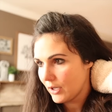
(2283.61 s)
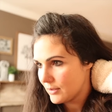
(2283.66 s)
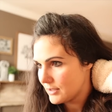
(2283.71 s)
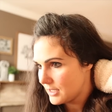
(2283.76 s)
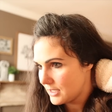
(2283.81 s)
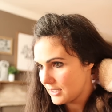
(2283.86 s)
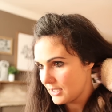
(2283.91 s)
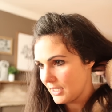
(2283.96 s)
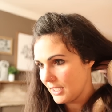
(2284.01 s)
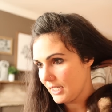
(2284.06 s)
goes
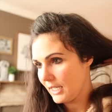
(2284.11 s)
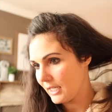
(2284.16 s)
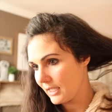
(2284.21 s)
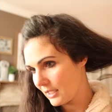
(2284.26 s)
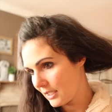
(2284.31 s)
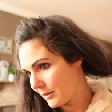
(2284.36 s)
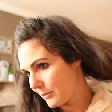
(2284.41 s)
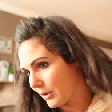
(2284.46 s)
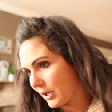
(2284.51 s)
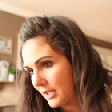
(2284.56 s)
into the
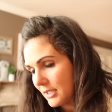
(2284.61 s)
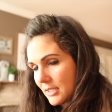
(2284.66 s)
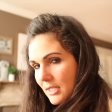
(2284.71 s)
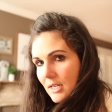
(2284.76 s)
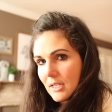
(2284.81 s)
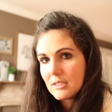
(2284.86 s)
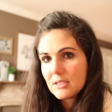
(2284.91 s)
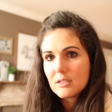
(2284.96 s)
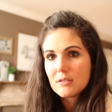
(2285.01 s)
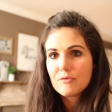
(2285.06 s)
healing
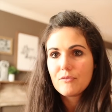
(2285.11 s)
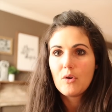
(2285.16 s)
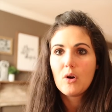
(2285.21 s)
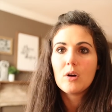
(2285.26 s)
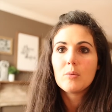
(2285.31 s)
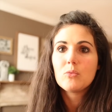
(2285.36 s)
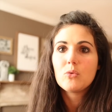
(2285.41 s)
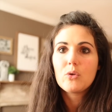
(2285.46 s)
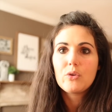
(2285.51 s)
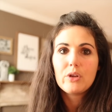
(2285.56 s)
process. There's
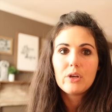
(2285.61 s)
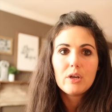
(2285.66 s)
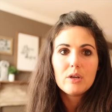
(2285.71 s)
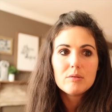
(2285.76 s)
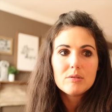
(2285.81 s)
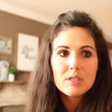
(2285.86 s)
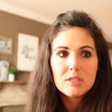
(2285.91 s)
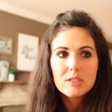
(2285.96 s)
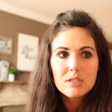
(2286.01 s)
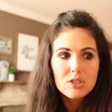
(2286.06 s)
far more that
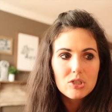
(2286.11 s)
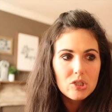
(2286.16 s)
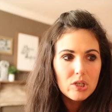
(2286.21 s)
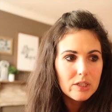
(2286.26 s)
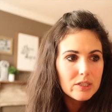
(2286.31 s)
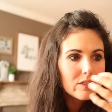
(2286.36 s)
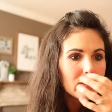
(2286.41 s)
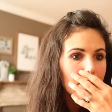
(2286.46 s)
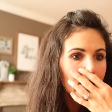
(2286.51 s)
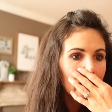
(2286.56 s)
goes into
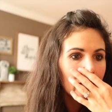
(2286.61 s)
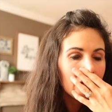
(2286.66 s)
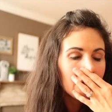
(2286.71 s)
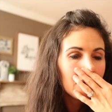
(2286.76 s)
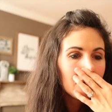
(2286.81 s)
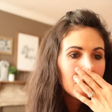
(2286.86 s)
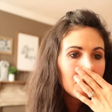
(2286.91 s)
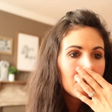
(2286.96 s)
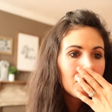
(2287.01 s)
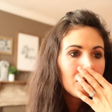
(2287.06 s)
just the,
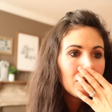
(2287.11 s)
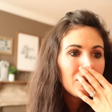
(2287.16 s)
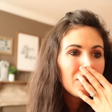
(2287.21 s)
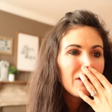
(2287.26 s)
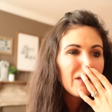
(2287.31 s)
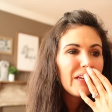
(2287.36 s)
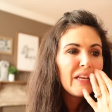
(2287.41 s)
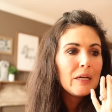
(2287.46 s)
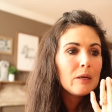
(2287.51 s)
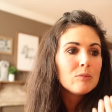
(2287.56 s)

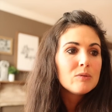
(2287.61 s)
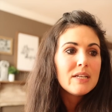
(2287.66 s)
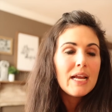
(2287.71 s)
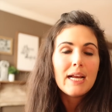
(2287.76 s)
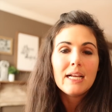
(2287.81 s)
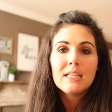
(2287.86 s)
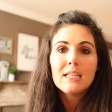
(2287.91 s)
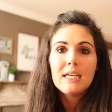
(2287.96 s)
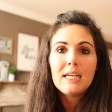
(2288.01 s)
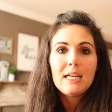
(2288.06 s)

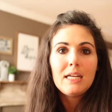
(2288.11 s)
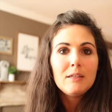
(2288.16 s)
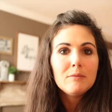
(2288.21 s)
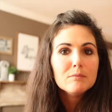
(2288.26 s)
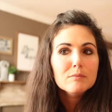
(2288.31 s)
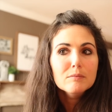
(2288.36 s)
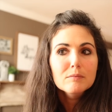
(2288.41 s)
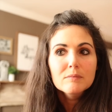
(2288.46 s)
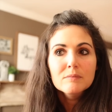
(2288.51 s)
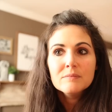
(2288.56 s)
daily.
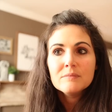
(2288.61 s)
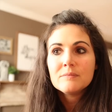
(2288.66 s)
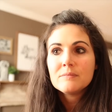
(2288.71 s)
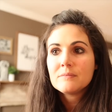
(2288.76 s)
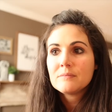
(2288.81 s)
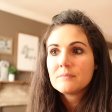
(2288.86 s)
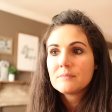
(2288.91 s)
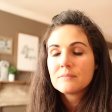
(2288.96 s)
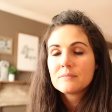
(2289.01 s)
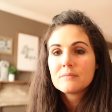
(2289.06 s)

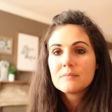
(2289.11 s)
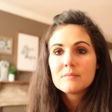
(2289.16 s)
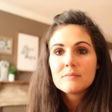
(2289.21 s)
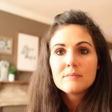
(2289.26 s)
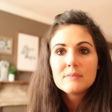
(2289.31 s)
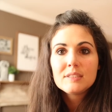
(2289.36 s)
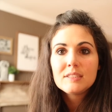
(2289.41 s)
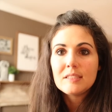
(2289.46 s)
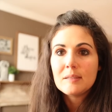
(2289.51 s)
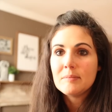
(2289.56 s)

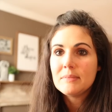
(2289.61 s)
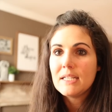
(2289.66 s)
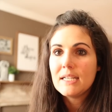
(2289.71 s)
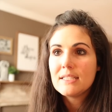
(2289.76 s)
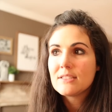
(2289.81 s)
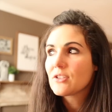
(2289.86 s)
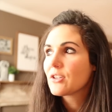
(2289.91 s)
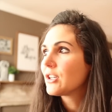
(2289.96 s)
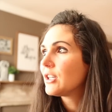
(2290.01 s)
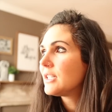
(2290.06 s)
Some
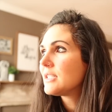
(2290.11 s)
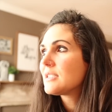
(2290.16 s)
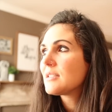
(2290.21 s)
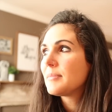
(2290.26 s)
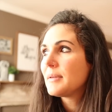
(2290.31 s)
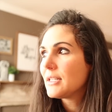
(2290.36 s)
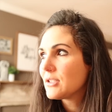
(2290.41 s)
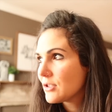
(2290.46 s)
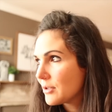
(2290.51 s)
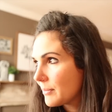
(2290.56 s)
days are good, some
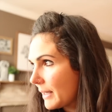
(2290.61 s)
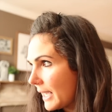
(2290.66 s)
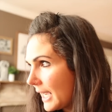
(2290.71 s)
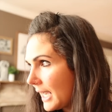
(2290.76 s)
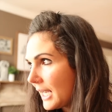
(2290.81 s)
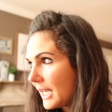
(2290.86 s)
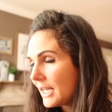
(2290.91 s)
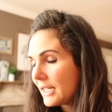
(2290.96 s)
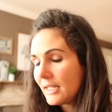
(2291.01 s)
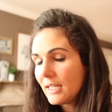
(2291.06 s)
days are
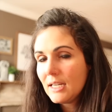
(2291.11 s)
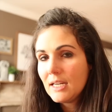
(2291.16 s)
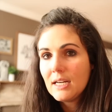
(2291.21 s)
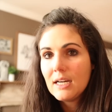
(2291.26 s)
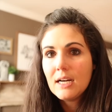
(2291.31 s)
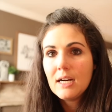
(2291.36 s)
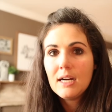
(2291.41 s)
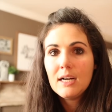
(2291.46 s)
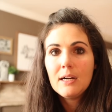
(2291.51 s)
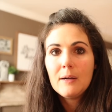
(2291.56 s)
bad.
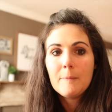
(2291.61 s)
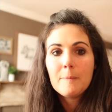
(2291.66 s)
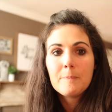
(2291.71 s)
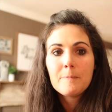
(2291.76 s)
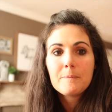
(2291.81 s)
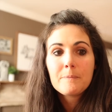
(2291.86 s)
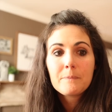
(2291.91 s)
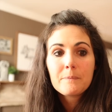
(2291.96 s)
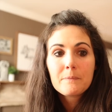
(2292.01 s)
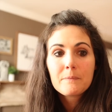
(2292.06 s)

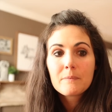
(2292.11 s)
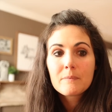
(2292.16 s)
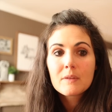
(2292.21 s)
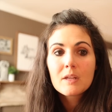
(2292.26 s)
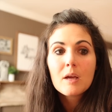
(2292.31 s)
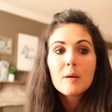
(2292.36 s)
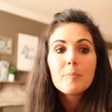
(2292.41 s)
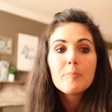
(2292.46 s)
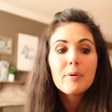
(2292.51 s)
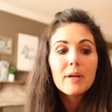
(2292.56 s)

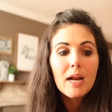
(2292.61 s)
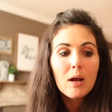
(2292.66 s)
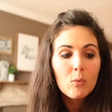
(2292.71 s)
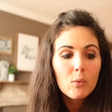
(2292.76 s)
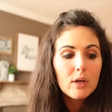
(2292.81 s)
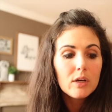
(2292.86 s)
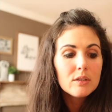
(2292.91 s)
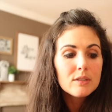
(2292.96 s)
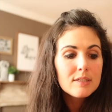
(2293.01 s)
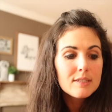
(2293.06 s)
But I
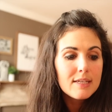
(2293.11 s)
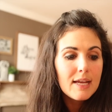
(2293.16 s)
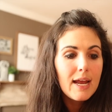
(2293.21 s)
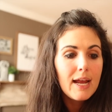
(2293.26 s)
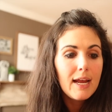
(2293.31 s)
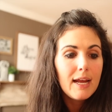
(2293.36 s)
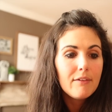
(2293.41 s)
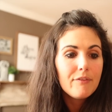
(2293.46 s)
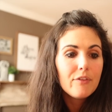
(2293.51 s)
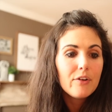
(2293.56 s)
will
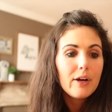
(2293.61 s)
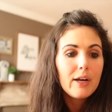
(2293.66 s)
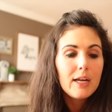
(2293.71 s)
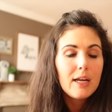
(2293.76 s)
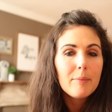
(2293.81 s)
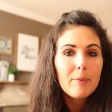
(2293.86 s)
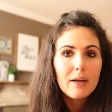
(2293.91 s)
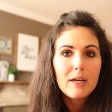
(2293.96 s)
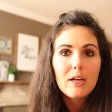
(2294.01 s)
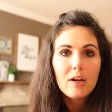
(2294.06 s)
say, for
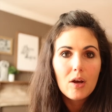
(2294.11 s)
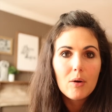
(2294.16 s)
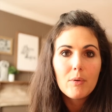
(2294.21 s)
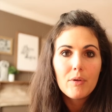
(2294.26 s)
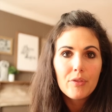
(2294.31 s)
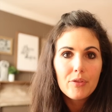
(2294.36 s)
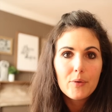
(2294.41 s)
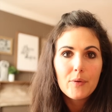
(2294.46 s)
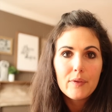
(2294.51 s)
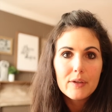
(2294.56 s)
anybody
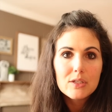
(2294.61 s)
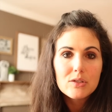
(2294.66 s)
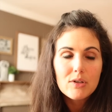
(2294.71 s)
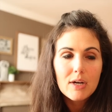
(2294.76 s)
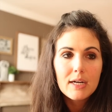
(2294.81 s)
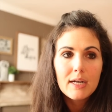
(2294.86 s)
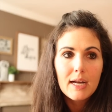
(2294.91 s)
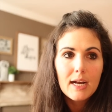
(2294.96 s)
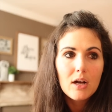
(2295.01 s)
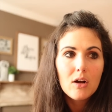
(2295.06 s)
going through this
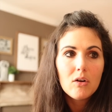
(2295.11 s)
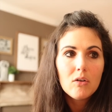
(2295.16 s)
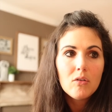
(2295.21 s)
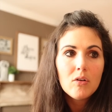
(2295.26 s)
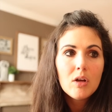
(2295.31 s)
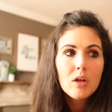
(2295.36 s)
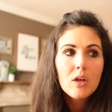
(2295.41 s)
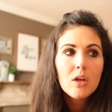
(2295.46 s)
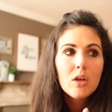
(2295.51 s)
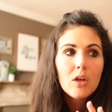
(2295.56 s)
right now,